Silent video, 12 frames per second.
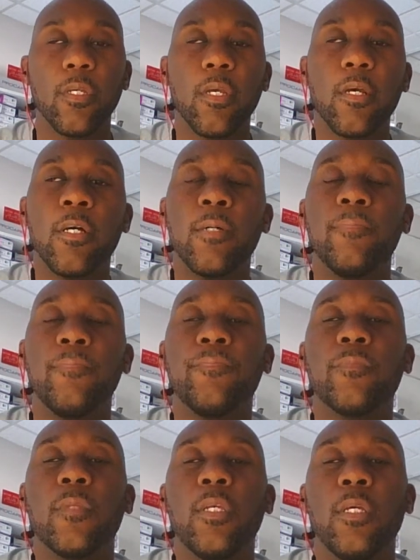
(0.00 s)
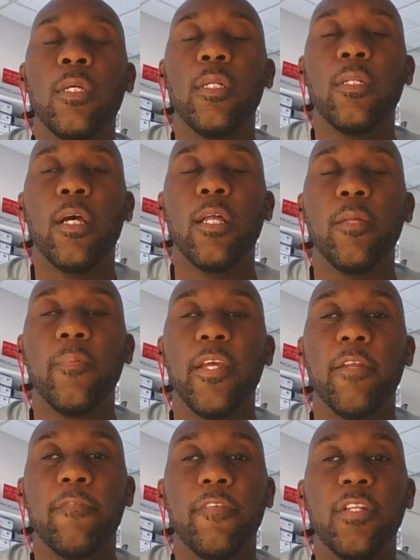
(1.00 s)
The other
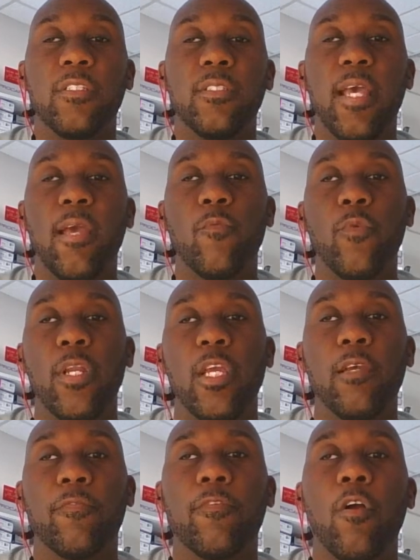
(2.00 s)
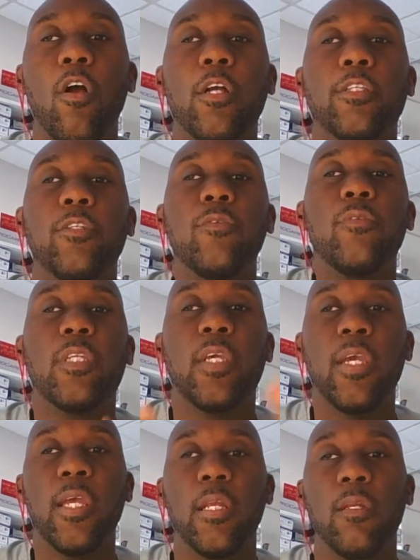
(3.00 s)
benefit is that with InkFrog, you
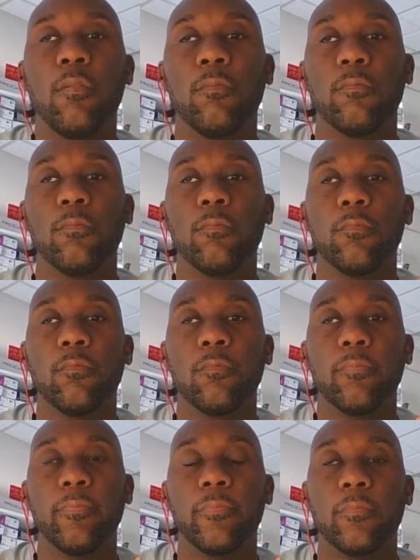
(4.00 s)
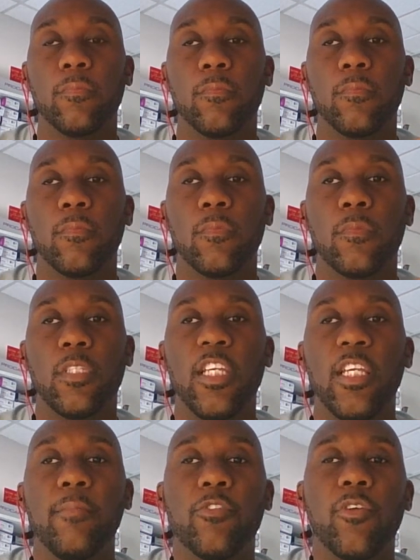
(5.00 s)
can
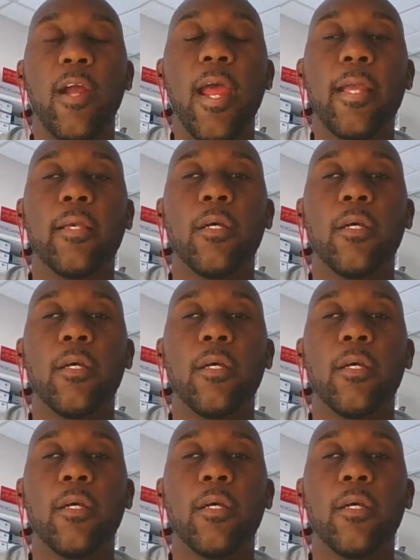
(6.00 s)
keep track